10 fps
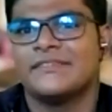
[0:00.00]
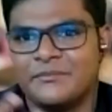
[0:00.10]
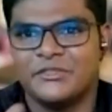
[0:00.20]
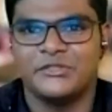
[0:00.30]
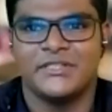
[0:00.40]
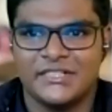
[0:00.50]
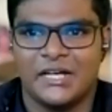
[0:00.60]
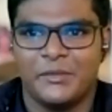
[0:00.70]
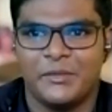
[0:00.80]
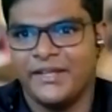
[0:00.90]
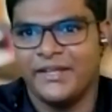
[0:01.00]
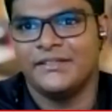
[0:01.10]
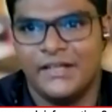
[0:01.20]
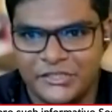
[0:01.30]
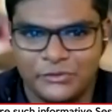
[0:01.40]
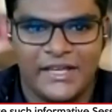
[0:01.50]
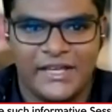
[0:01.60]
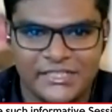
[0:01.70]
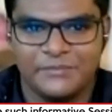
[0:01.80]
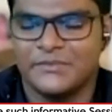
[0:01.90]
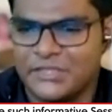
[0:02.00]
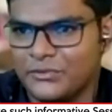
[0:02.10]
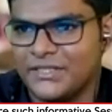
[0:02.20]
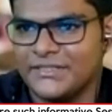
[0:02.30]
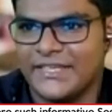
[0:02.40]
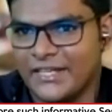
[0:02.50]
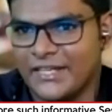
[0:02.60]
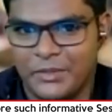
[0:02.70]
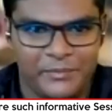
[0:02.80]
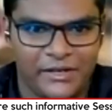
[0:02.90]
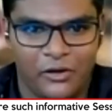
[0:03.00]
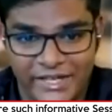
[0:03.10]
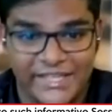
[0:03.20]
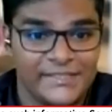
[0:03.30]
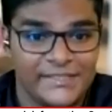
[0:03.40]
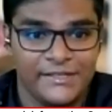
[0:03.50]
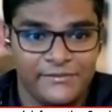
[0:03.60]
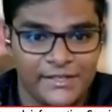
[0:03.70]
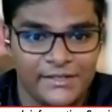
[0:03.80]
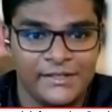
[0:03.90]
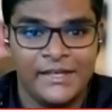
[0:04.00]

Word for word: some students come up at uh, July, some students can come up at August even,